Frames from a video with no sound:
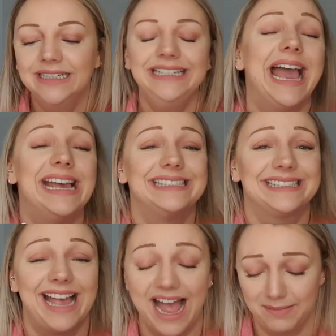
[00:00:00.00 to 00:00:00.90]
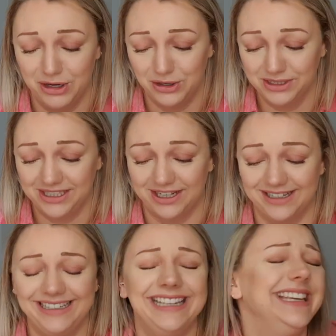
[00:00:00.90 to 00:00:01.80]
Yes, I'm a nutter.
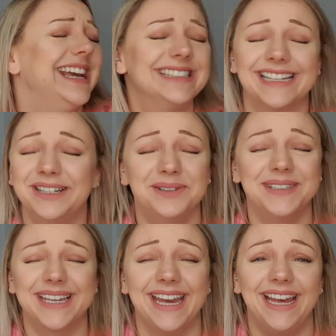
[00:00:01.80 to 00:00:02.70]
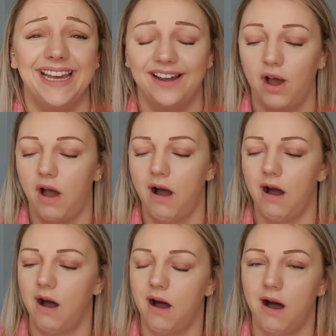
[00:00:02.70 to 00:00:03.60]
Yes, I don't care.
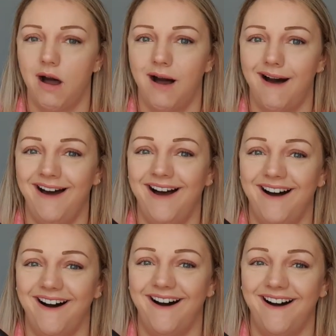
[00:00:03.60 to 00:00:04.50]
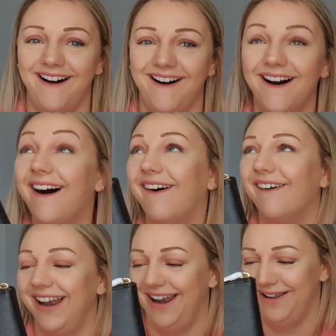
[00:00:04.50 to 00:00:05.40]
Oh,
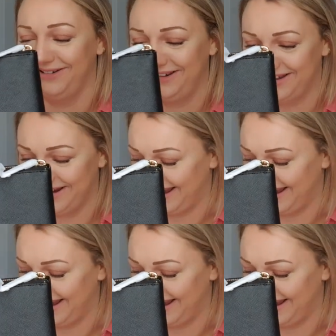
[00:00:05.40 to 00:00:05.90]
look at